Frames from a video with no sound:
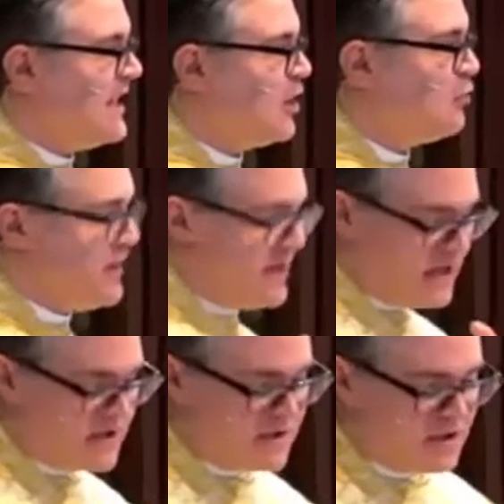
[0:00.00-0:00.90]
In our
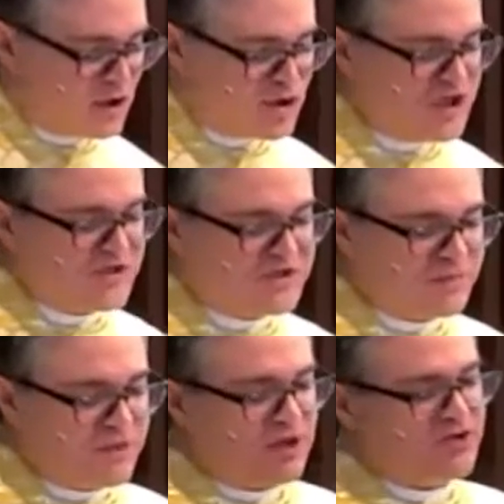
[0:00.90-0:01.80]
reading, Jesus
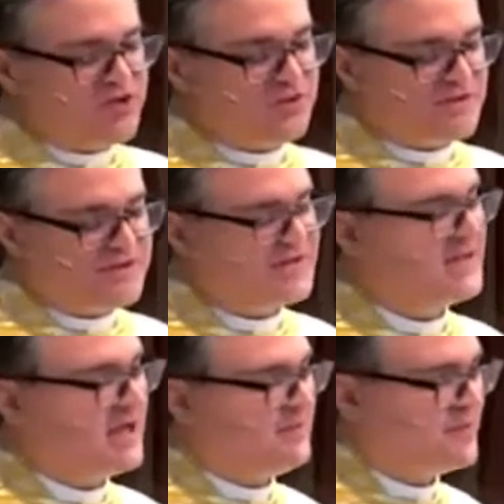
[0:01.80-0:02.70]
appears to his
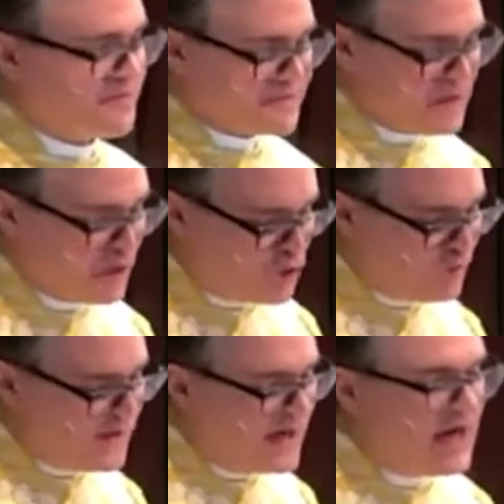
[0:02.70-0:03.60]
disciples
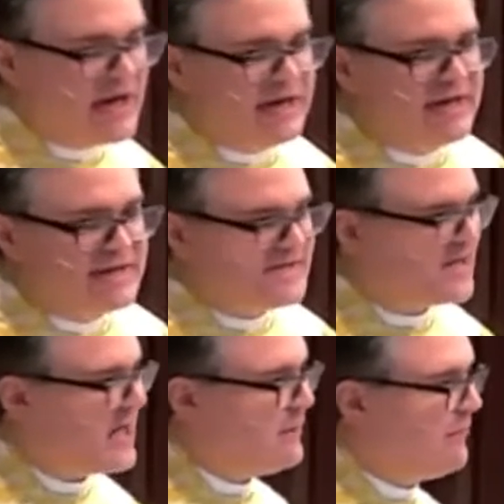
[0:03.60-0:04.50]
who've been hiding in the
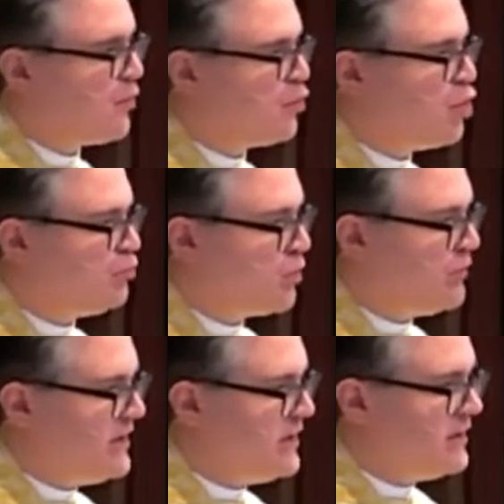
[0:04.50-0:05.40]
same upper room where
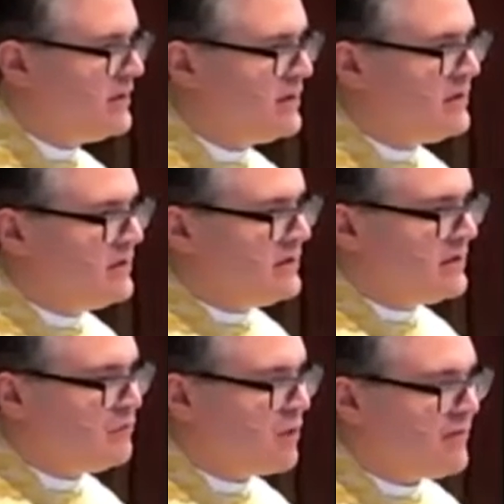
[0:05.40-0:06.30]
we
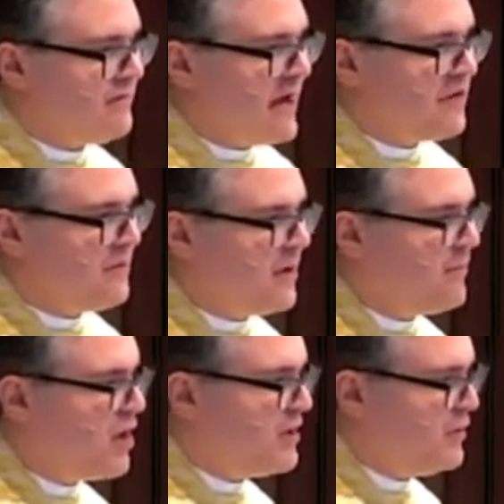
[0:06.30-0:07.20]
found them
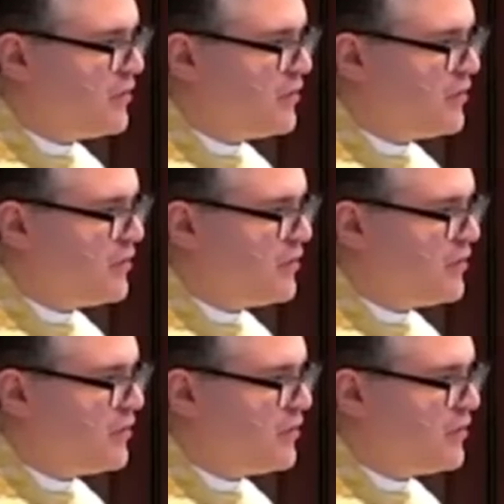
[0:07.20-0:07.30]
on Maundy